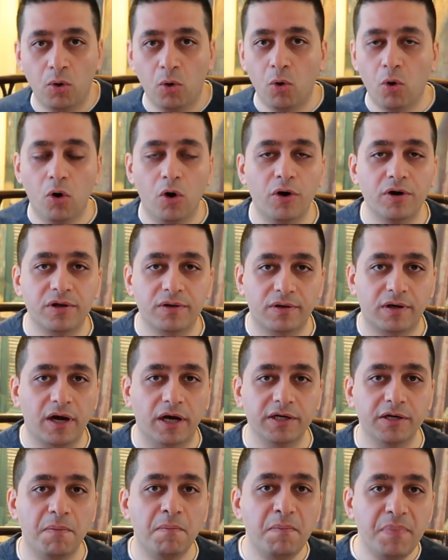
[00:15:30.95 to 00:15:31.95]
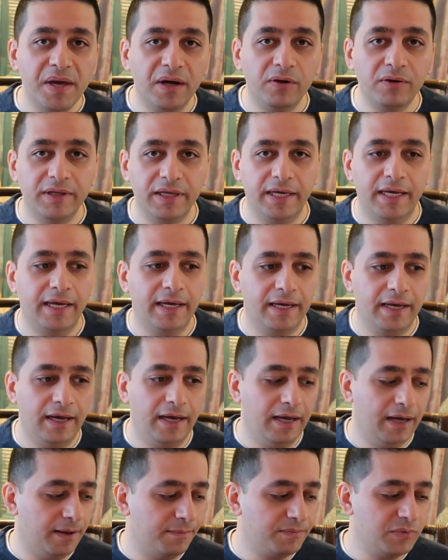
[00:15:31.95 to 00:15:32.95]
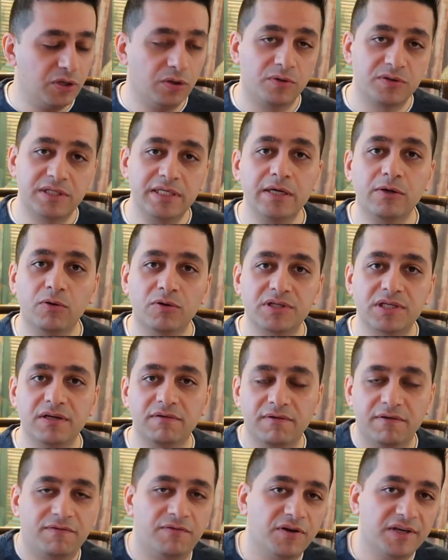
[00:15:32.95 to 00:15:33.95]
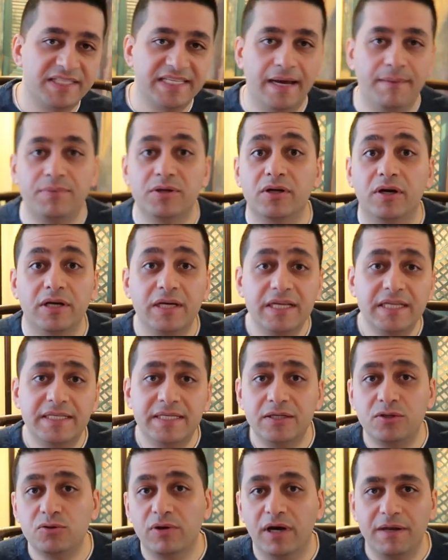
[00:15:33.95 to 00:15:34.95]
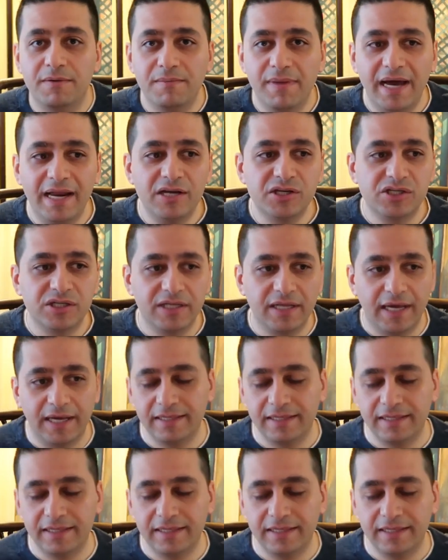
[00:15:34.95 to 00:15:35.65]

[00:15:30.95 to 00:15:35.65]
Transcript: or kind of build a SQL server, for example, on EC2 and manage it,